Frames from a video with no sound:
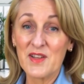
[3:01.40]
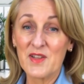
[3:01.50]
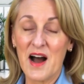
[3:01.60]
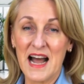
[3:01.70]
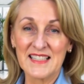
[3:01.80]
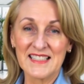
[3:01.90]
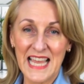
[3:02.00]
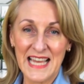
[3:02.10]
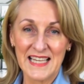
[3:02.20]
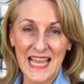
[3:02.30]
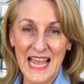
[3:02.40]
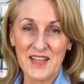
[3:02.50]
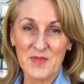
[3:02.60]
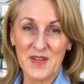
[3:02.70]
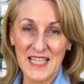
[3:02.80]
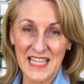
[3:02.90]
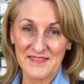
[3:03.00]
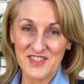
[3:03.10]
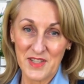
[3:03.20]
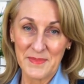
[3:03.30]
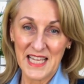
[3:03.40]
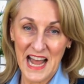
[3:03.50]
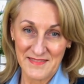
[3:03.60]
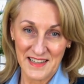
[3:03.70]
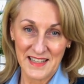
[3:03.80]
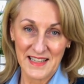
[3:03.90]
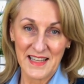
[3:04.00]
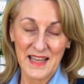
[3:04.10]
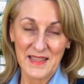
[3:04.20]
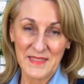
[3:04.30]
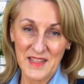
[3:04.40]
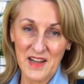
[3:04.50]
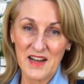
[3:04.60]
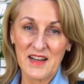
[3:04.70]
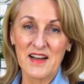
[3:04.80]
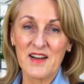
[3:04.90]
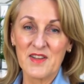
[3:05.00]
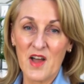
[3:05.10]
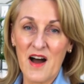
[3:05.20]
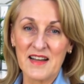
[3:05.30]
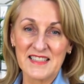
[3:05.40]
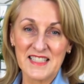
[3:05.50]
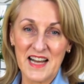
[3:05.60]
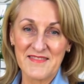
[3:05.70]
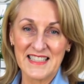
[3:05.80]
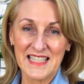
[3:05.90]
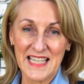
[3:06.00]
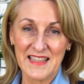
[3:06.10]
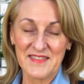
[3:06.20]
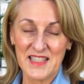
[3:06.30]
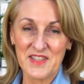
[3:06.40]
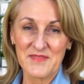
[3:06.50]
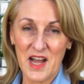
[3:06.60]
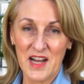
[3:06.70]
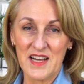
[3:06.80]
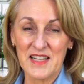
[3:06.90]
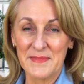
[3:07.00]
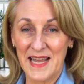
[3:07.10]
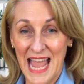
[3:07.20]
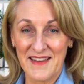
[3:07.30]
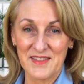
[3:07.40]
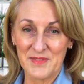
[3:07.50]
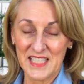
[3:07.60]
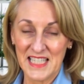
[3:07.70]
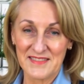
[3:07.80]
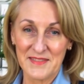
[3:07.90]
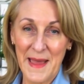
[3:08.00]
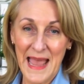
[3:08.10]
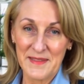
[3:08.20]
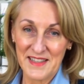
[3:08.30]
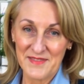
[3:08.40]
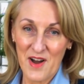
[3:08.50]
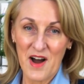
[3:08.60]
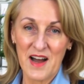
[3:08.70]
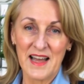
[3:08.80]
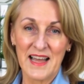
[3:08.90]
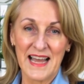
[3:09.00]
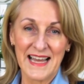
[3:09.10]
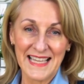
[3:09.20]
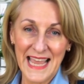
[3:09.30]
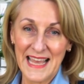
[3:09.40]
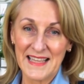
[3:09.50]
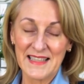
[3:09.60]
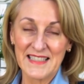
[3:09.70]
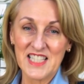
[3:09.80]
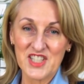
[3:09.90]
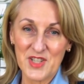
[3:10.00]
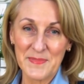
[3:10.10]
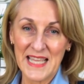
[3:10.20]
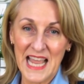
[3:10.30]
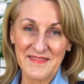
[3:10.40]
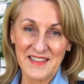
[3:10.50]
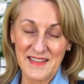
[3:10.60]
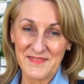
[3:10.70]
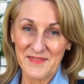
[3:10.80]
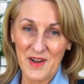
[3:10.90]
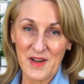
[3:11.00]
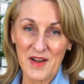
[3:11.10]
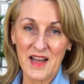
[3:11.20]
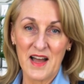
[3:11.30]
your untaken annual leave should be covered. Third, long service leave that you've earned but haven't received payment for. Again, this should be covered in full.